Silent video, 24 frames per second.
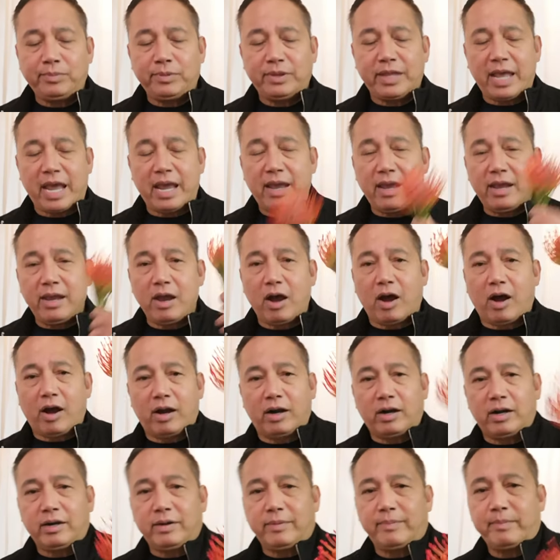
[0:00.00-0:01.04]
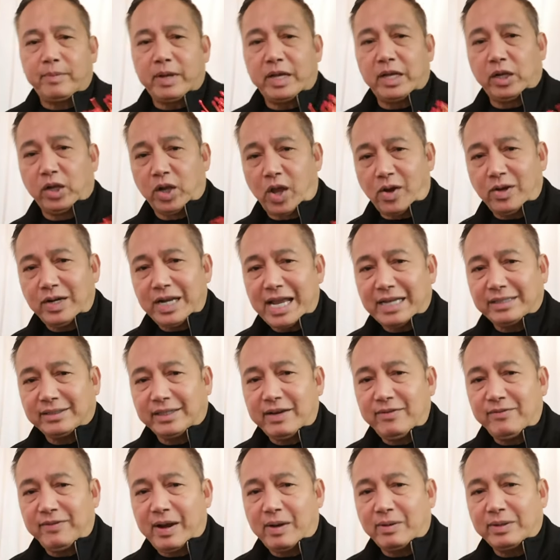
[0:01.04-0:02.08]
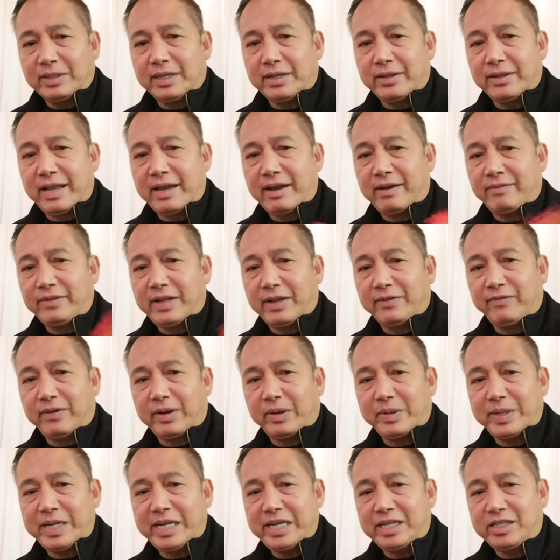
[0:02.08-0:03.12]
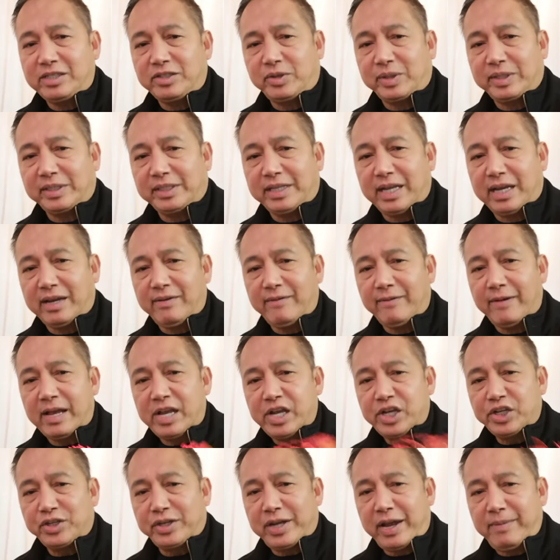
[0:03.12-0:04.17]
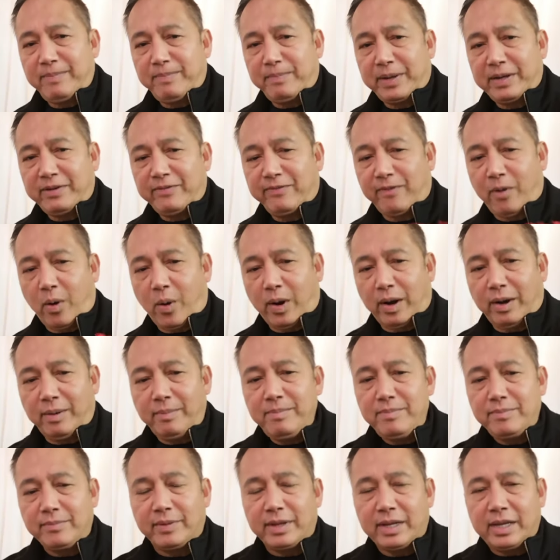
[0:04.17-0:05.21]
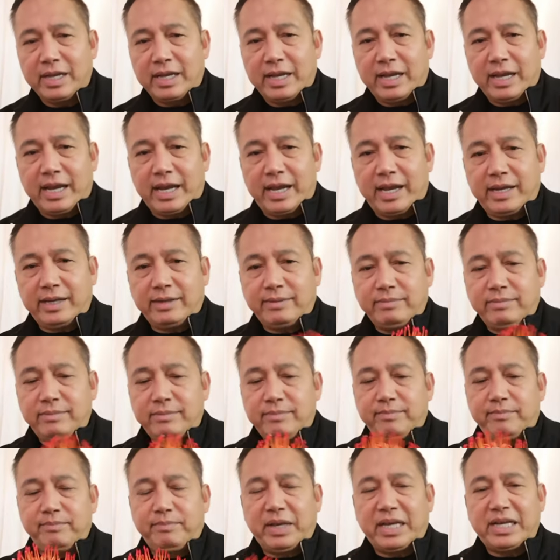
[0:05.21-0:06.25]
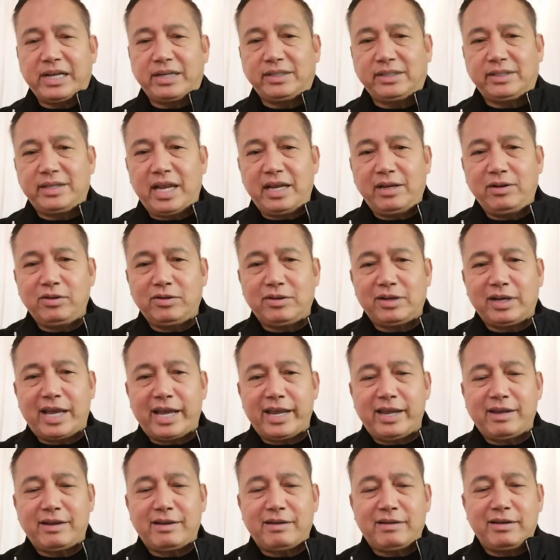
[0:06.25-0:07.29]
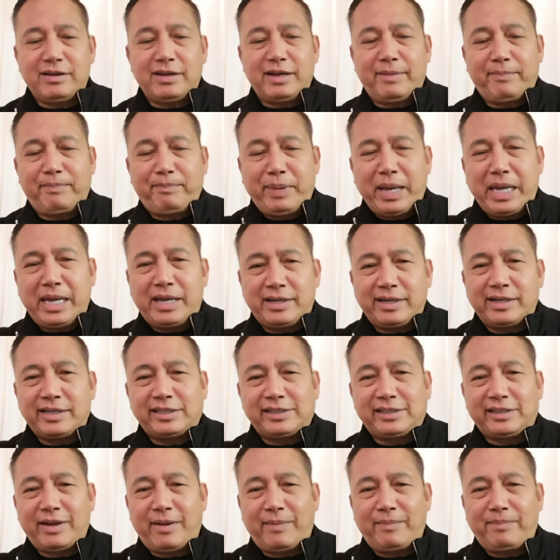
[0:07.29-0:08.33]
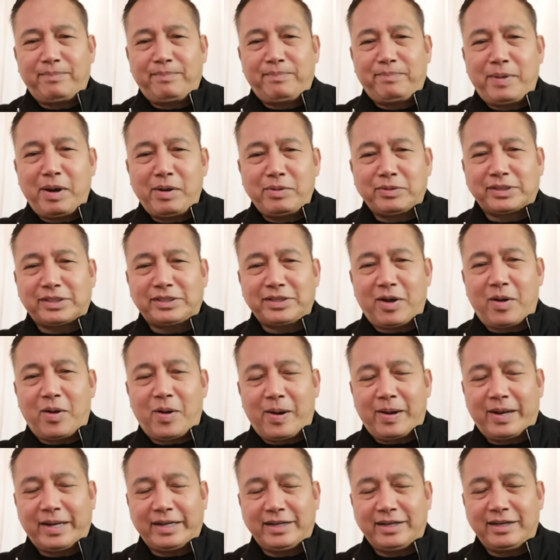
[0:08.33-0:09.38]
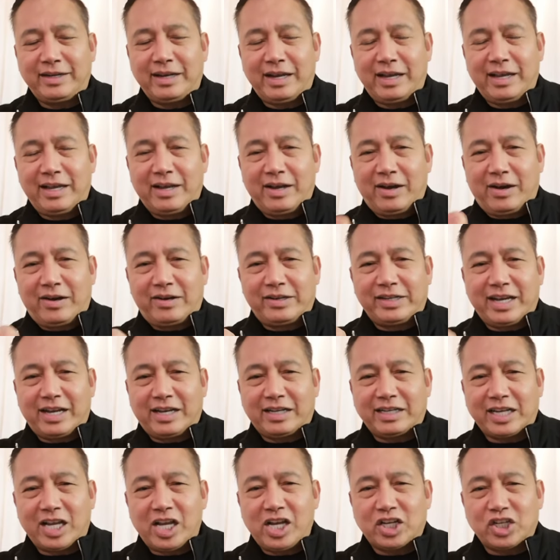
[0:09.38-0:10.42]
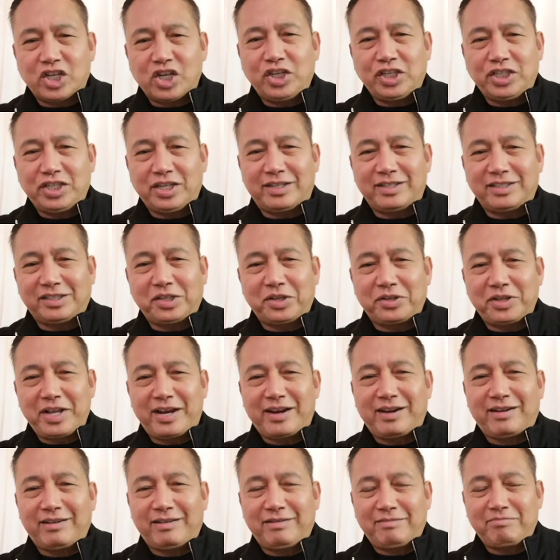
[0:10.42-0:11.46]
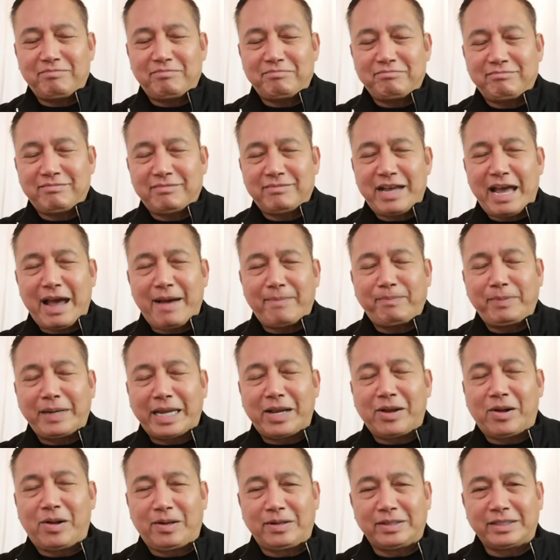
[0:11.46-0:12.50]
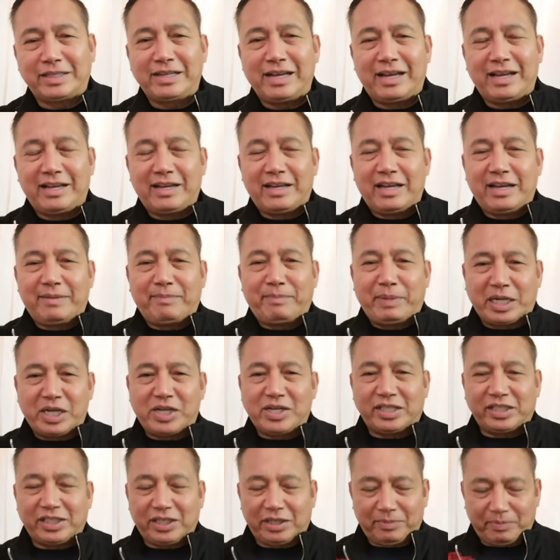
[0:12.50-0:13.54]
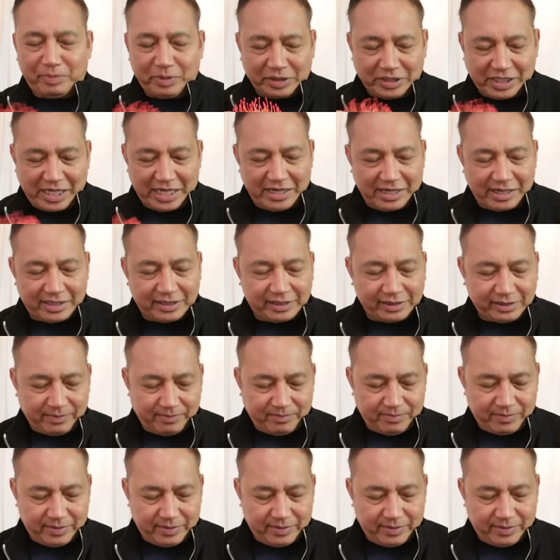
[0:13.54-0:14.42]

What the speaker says: They are long-lasting flowers and they have that very interesting shape and form, and because they look like pins poked on a cushion, so they're aptly called pincushion Proteas.